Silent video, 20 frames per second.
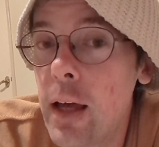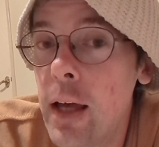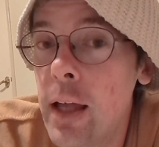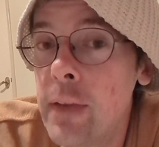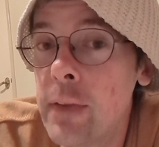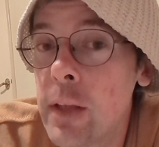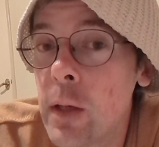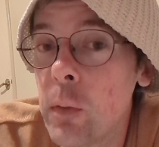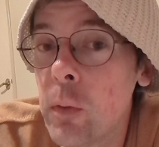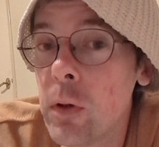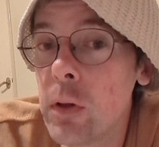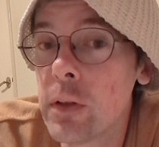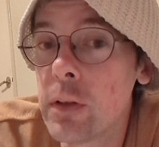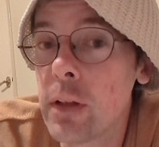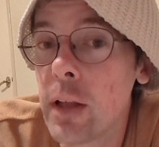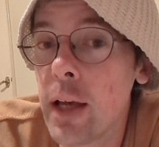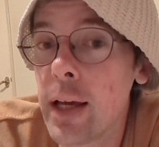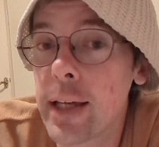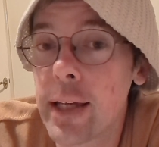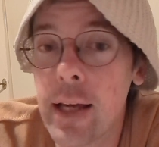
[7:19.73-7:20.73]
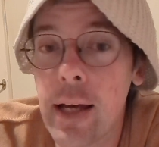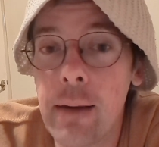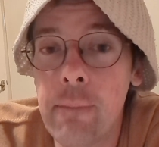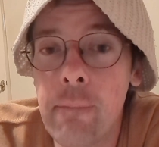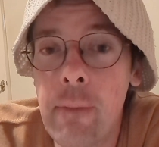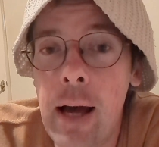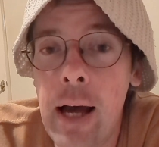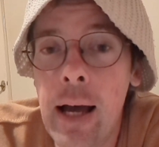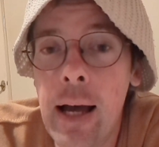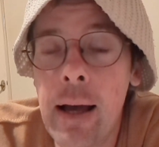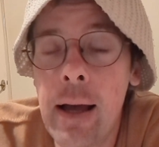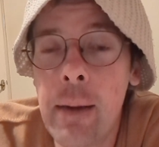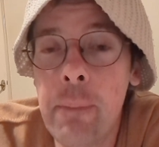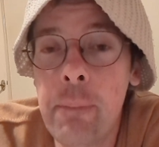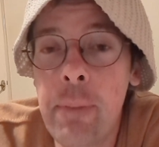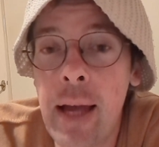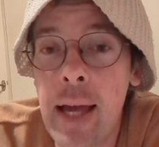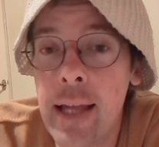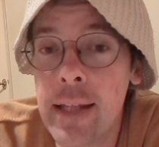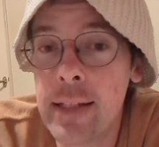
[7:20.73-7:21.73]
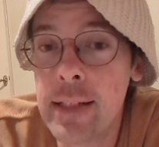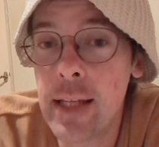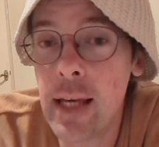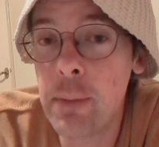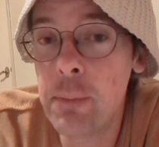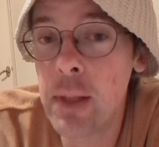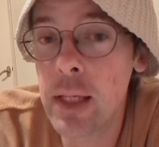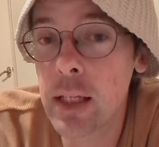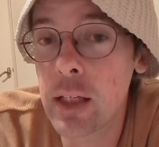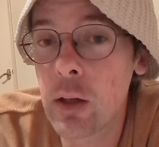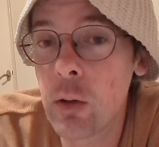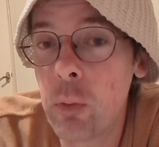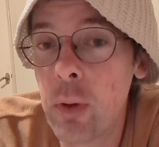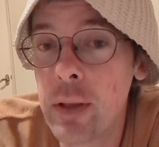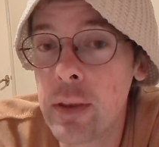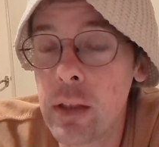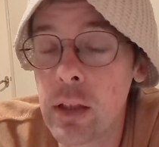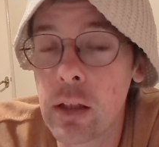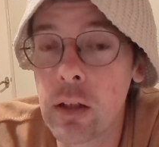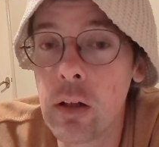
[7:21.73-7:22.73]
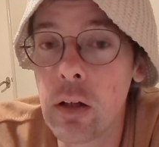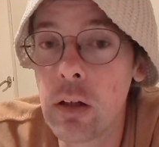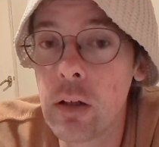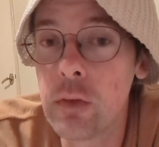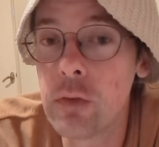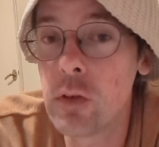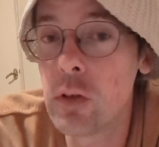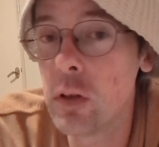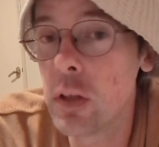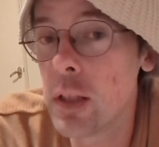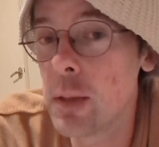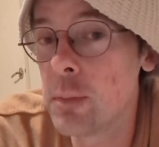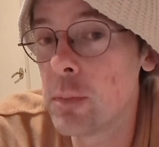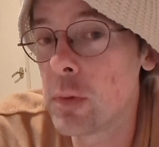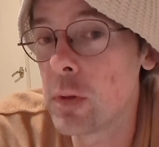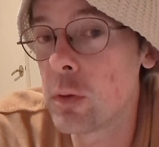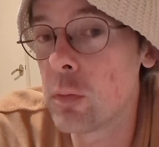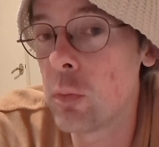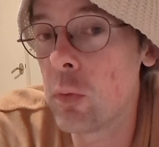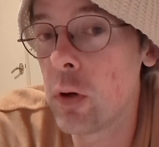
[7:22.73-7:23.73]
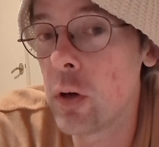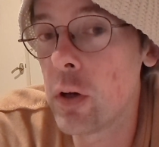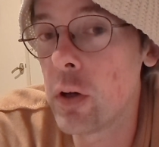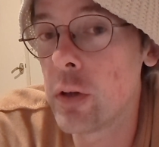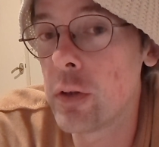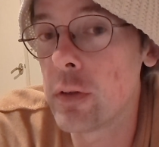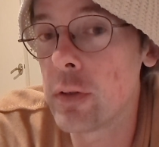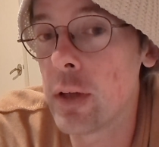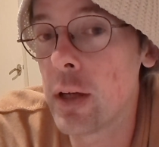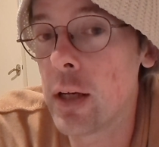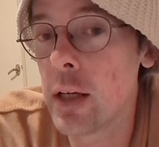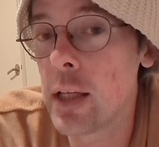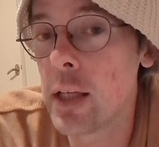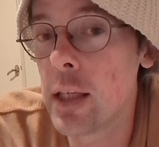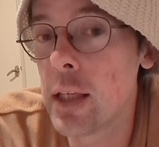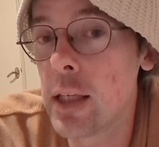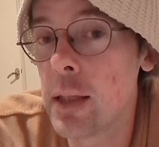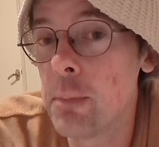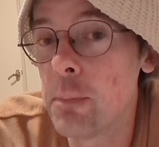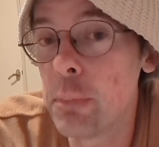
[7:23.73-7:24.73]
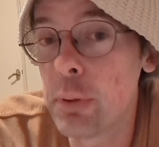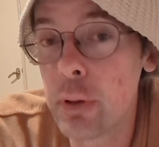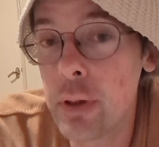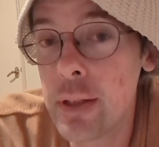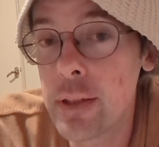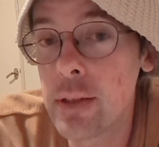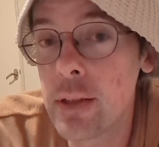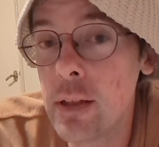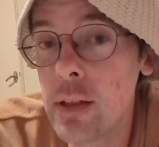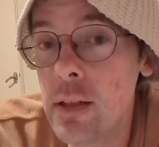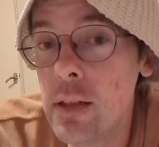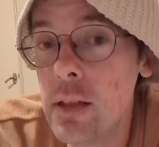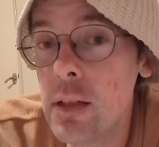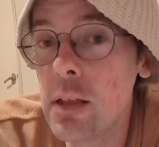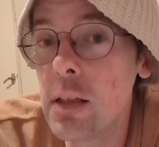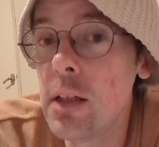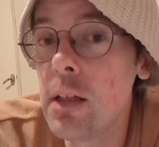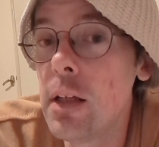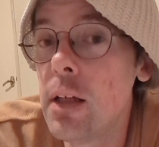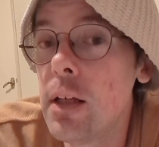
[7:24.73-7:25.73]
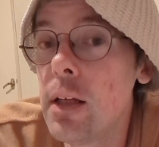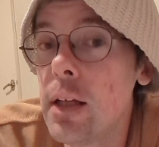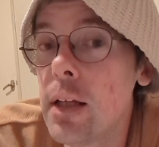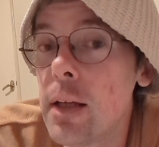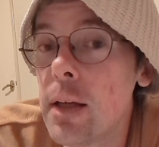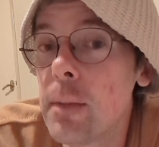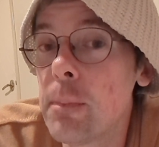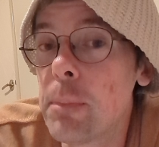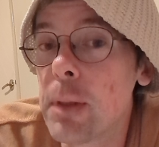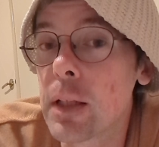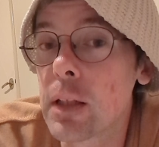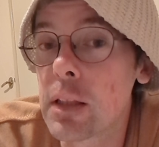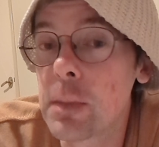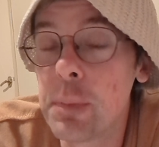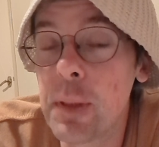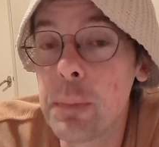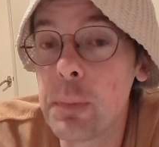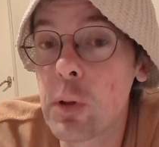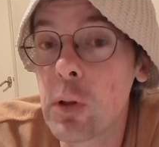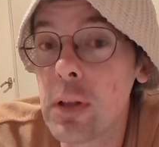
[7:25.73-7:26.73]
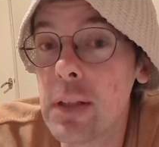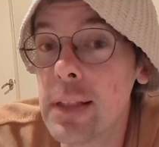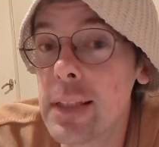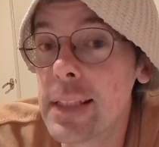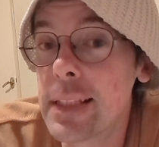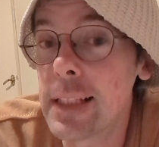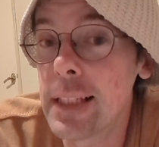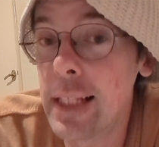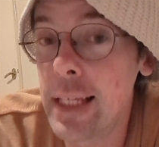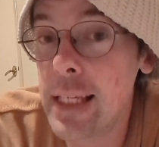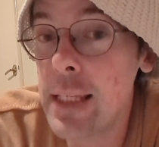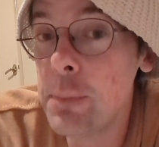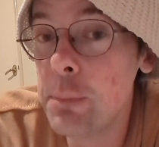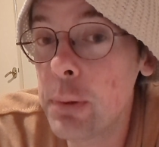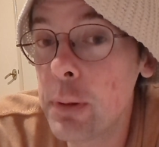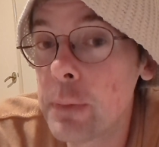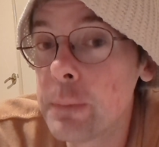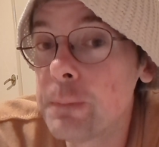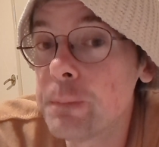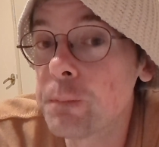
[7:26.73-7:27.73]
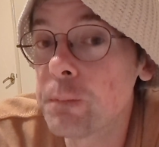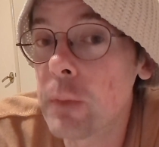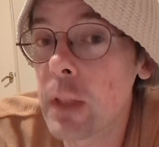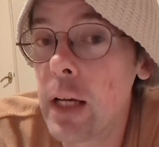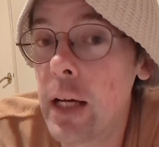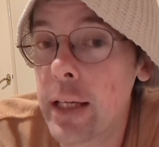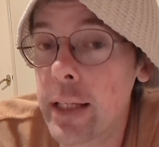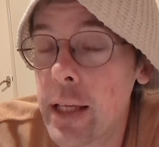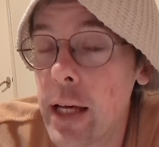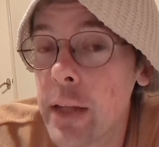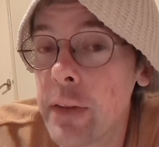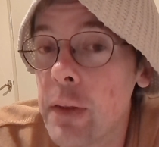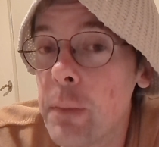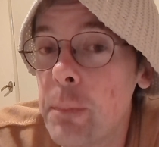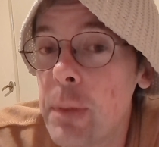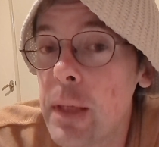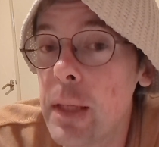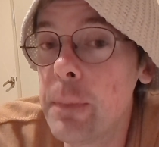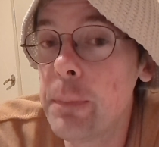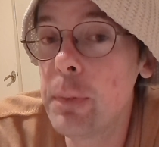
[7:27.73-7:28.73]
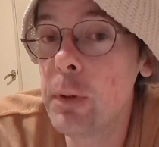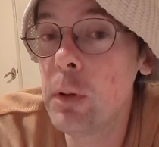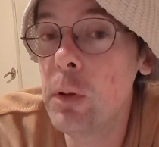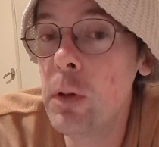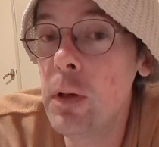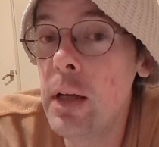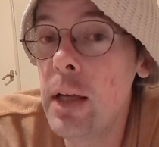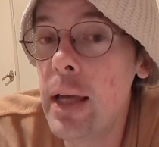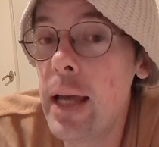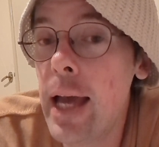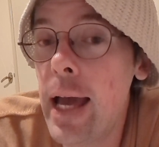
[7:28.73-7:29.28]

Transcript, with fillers: and there was like a pandemic when the god of dreams was uh, imprisoned because people couldn't sleep like other people.